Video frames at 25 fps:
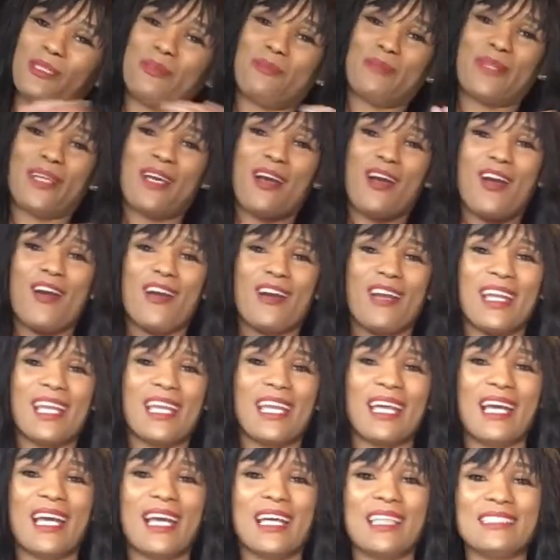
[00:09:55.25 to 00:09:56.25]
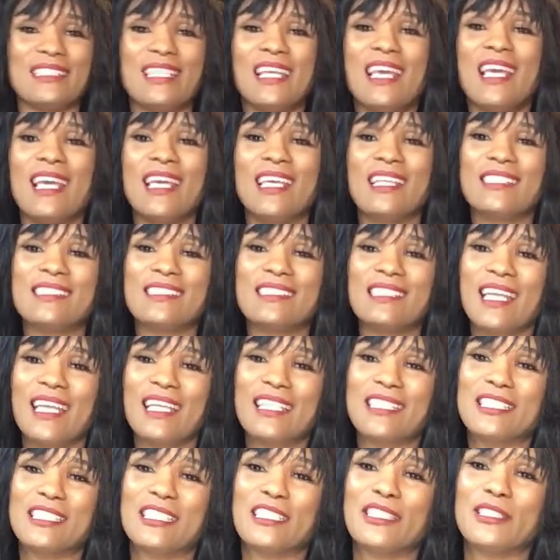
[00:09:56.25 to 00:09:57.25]
But all right, guys, stay
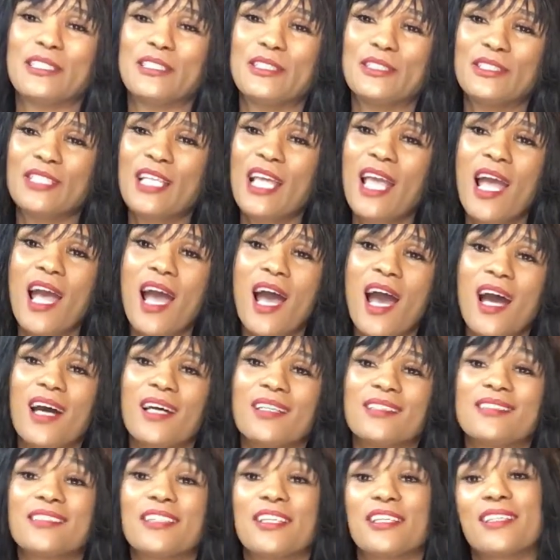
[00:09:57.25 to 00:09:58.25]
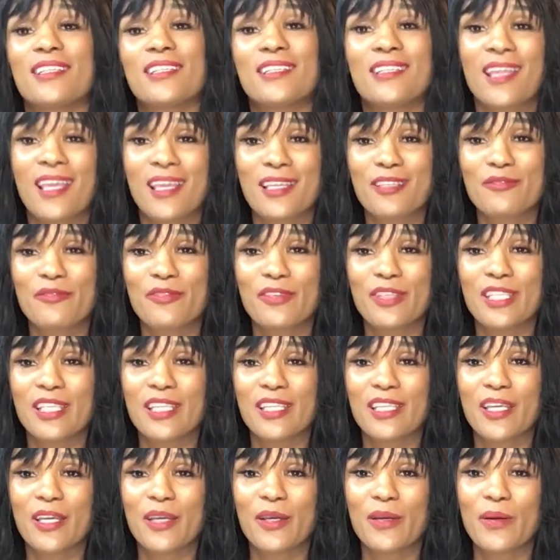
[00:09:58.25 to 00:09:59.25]
tuned until the next
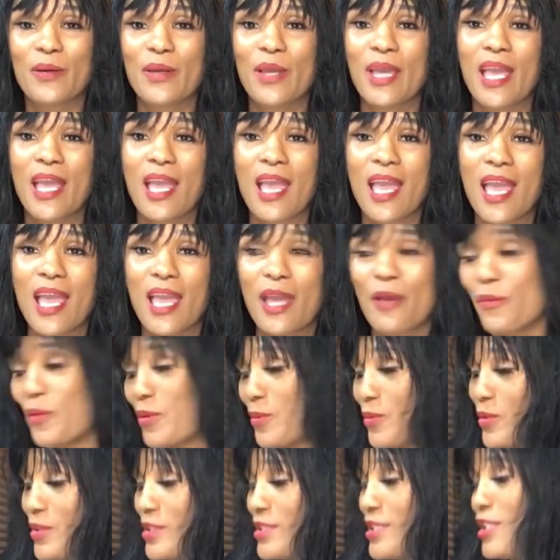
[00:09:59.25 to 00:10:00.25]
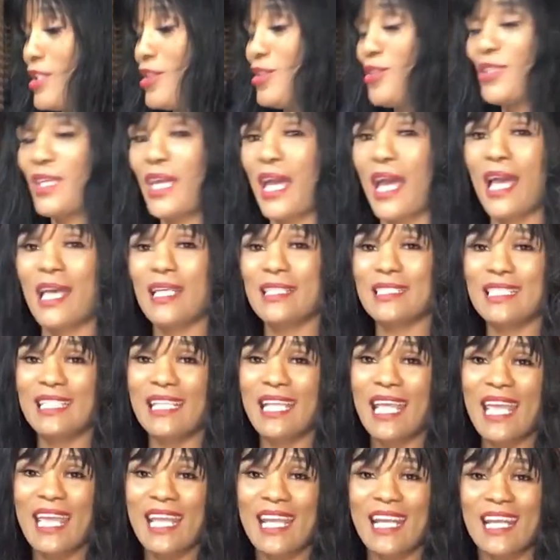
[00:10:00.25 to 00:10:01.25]
video. And we will see you guys
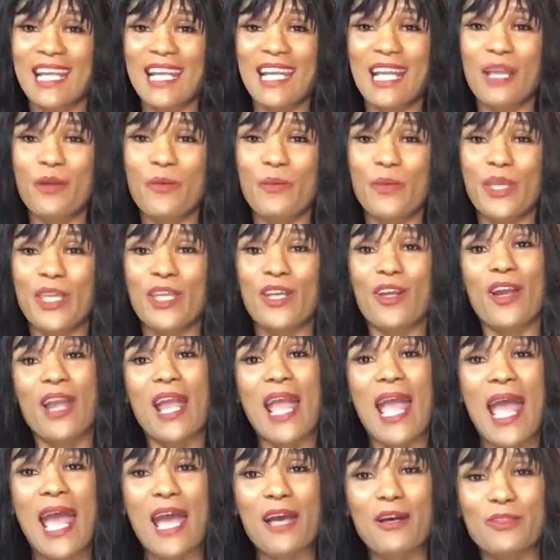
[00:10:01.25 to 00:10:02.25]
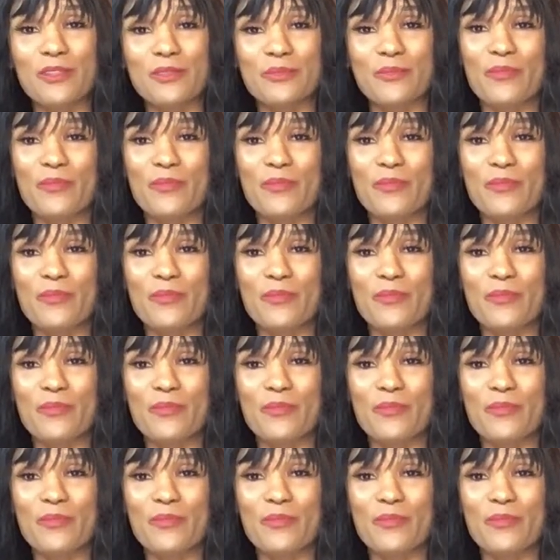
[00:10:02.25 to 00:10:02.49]
later. We are out.